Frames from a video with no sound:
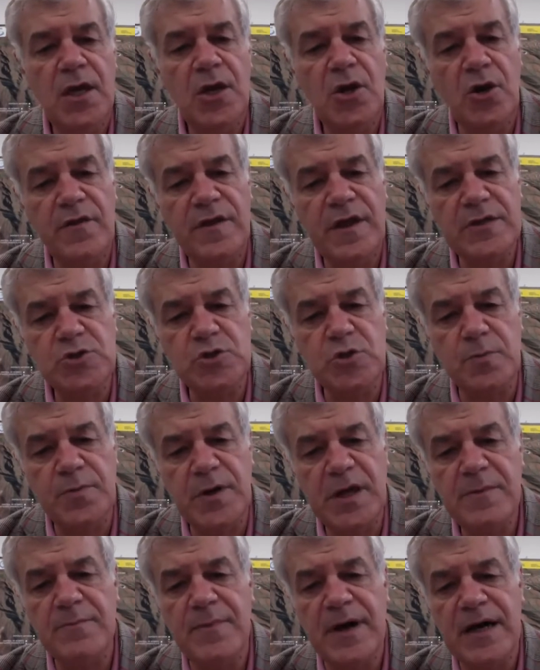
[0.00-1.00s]
in order to
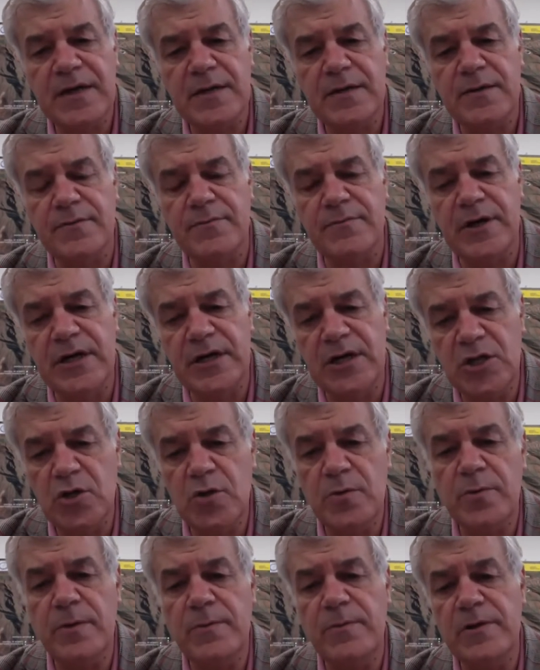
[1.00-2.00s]
bring back
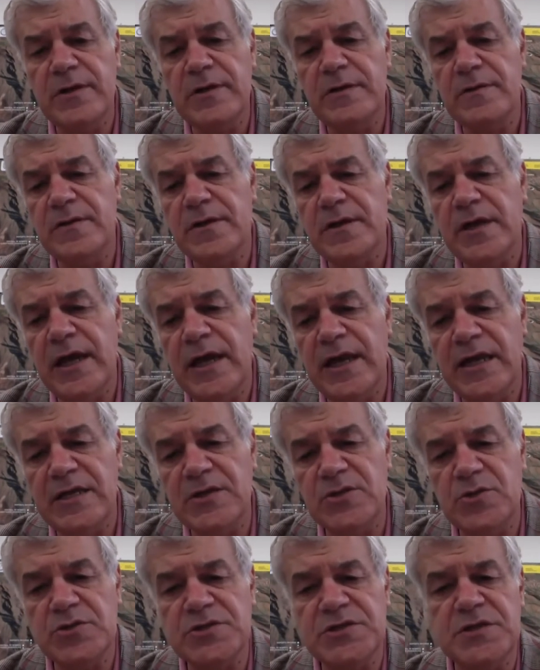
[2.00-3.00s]
renewable
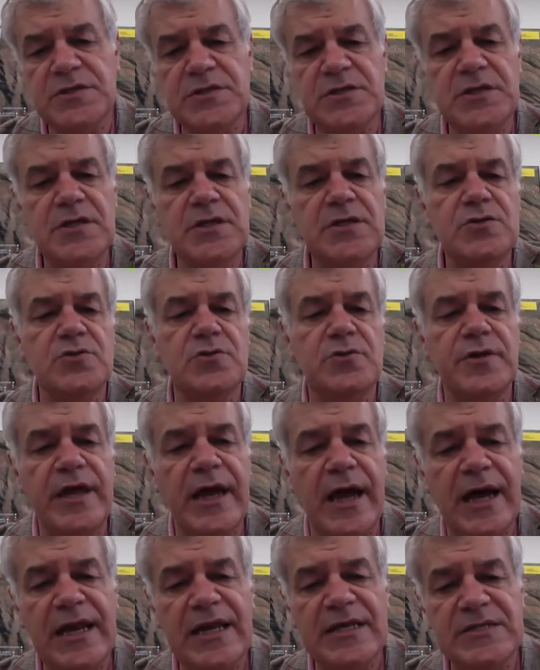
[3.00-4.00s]
electricity to
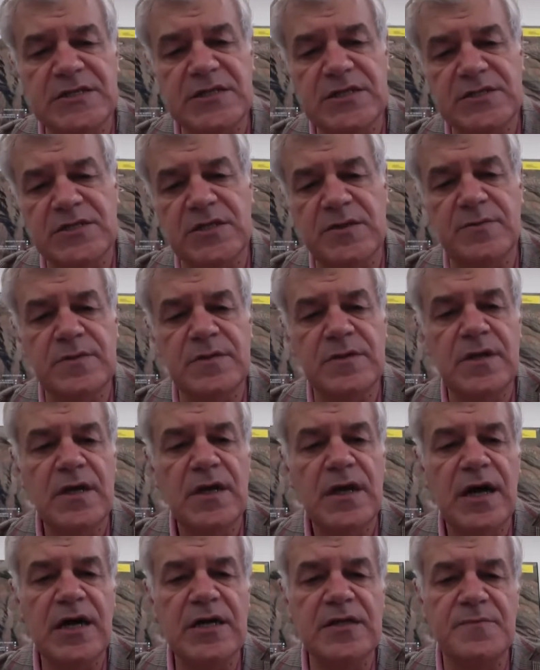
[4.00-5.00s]
the island system
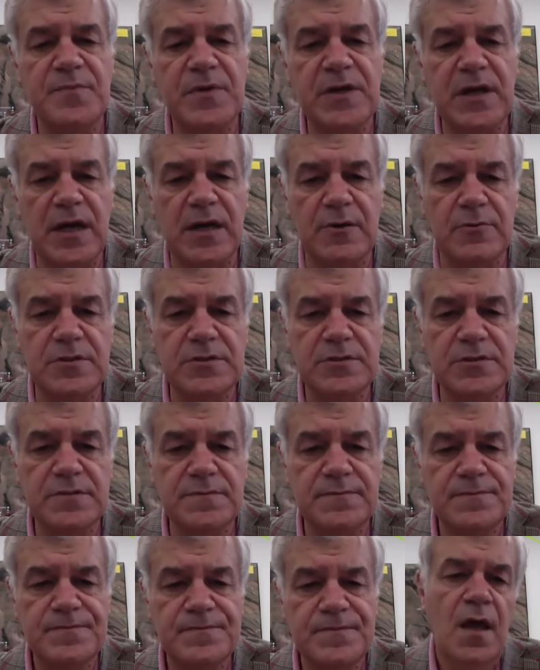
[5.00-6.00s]
at peak hours.
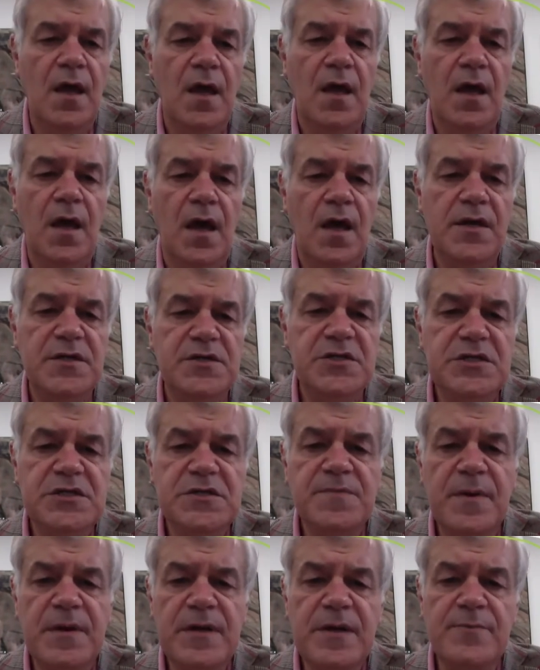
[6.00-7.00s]
And it is
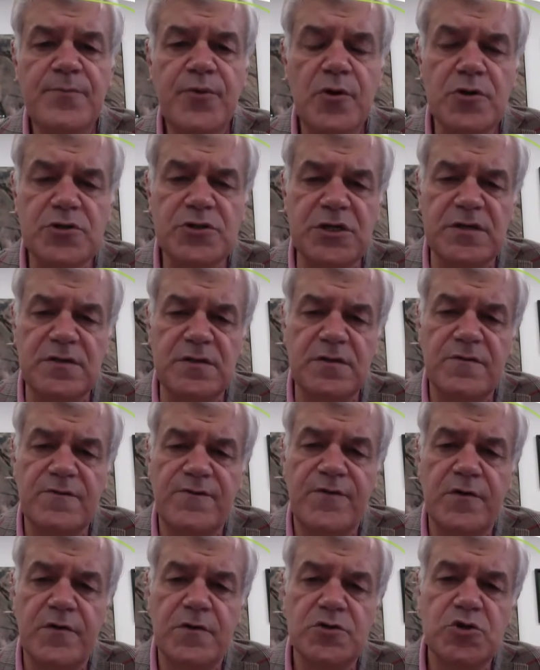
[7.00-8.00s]
very important
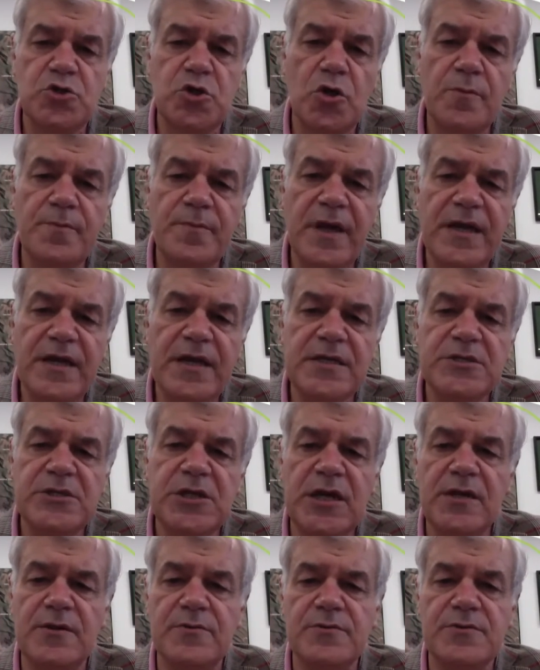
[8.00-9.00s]
for so many
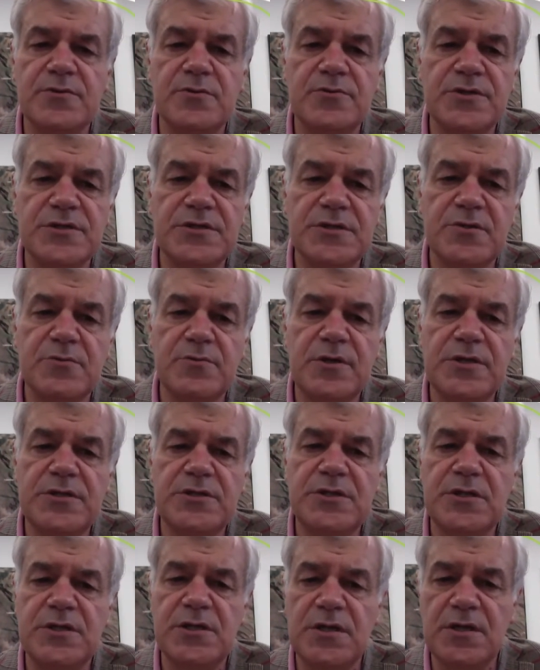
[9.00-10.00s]
territories
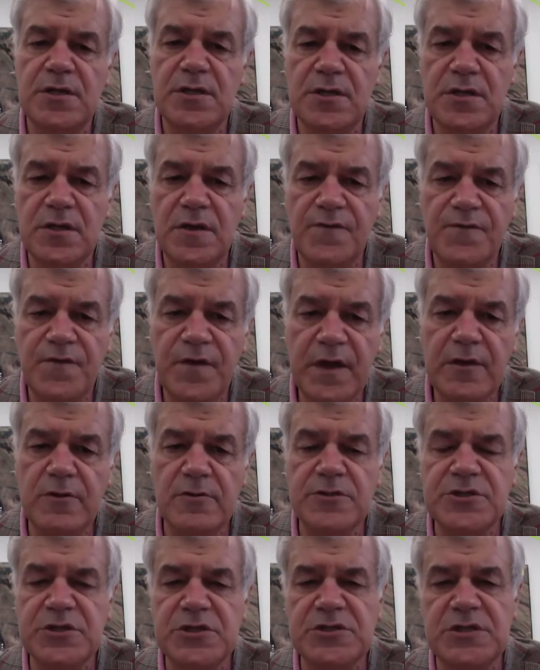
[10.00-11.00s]
which
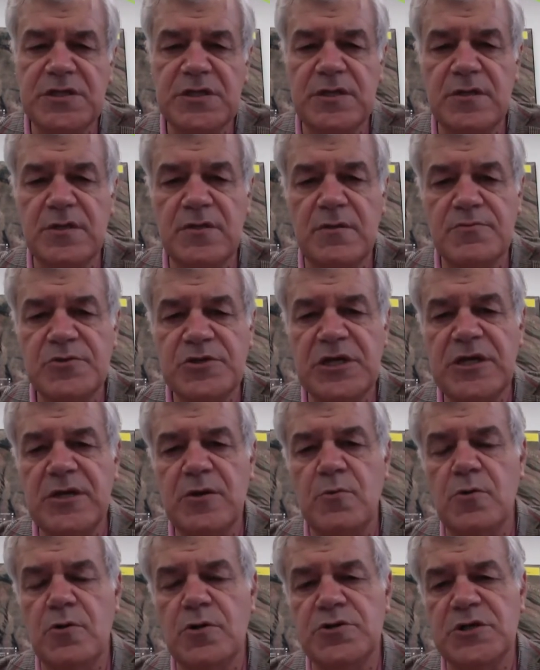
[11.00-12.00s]
difficulties in
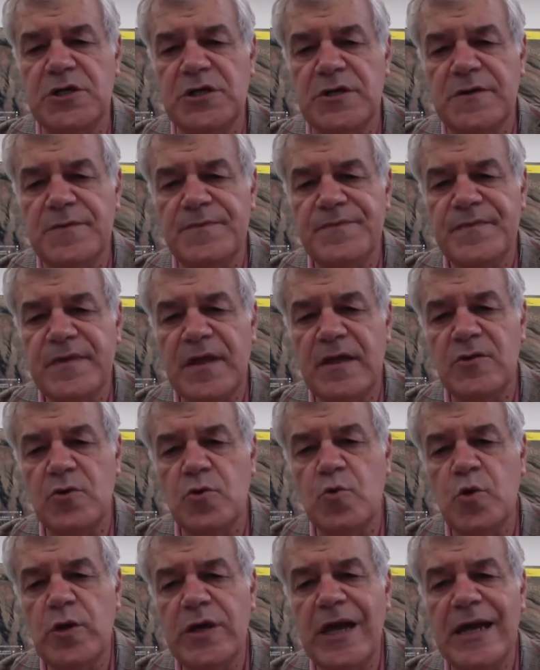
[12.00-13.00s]
obtaining water, and
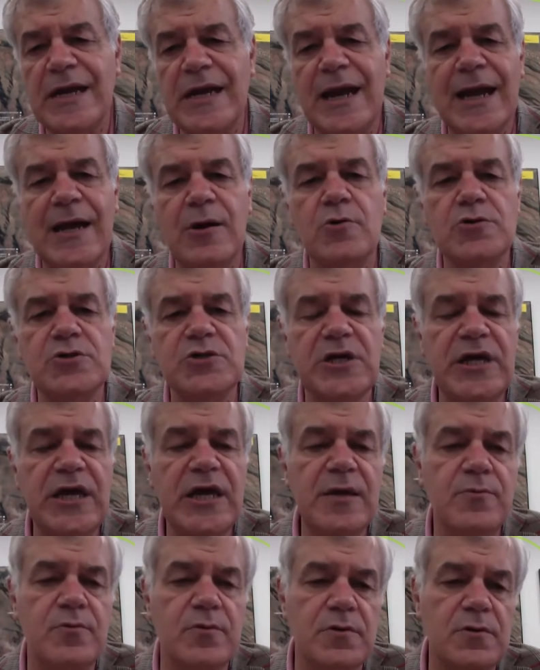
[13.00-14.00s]
we are now
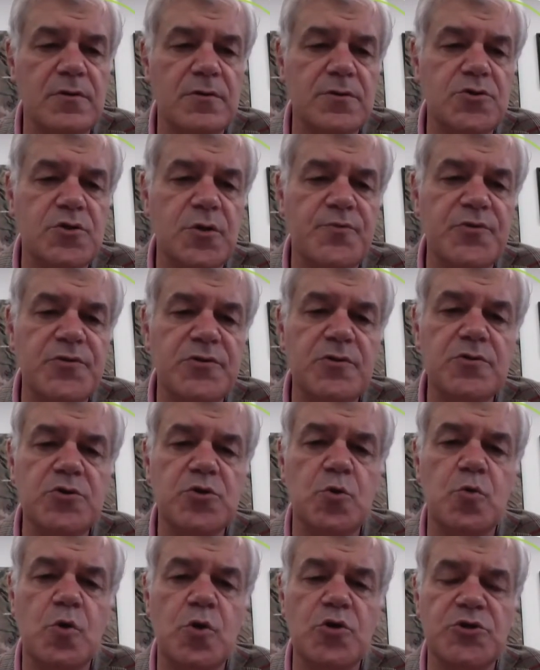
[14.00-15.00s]
able to produce
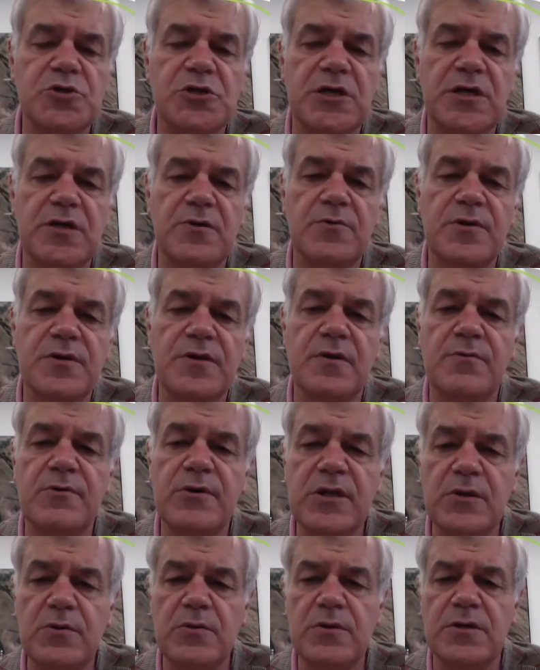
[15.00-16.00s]
water with
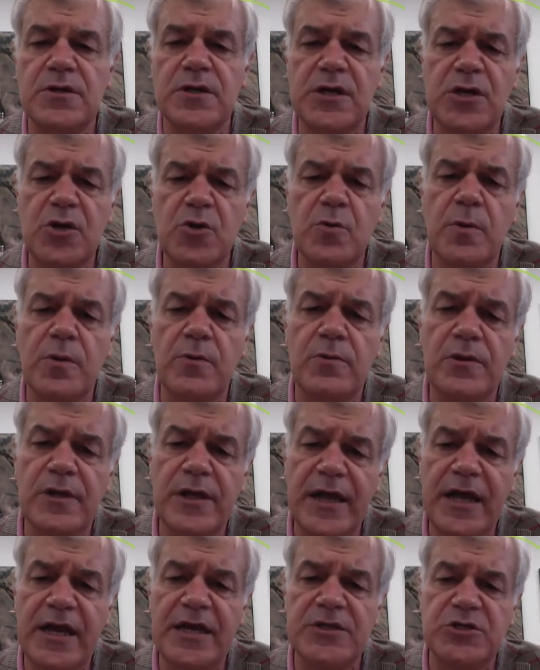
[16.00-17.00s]
renewable
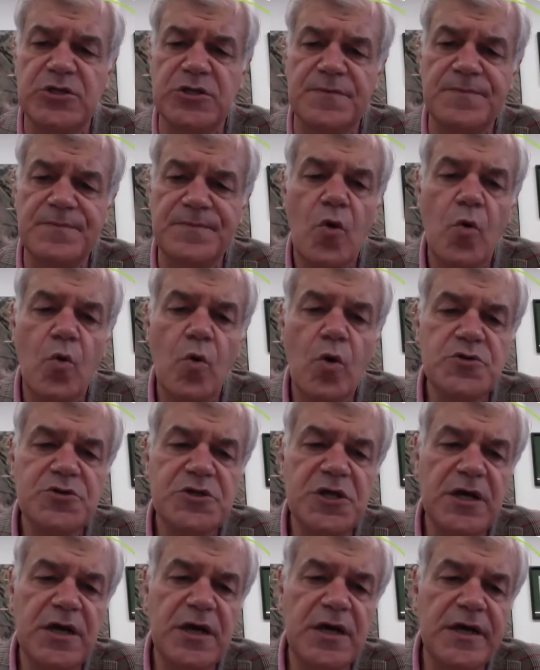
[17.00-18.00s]
energy.
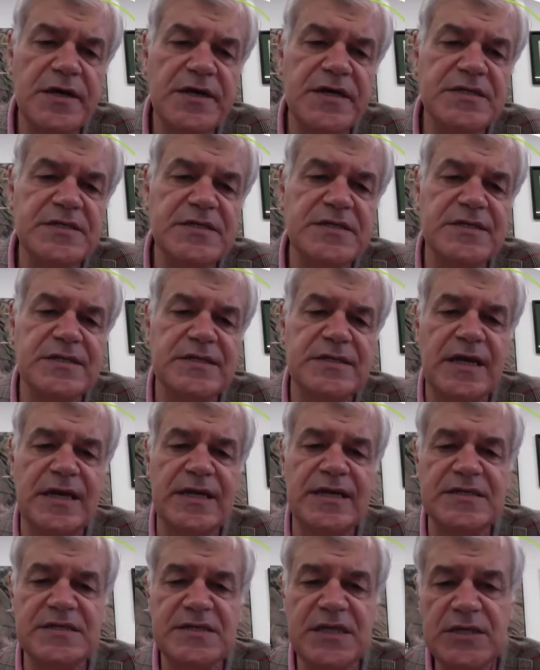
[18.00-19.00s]
Water is
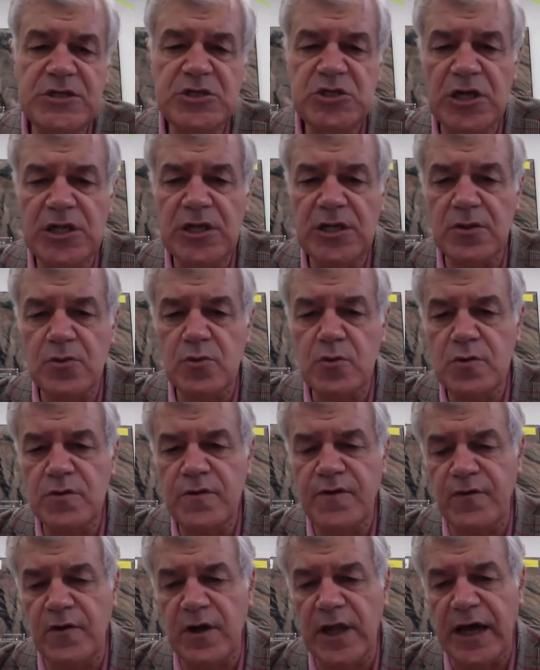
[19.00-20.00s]
an essential good
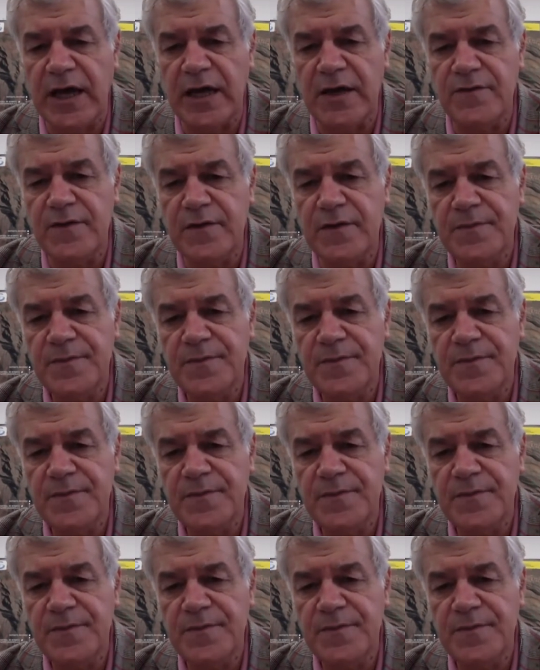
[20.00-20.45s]
for life.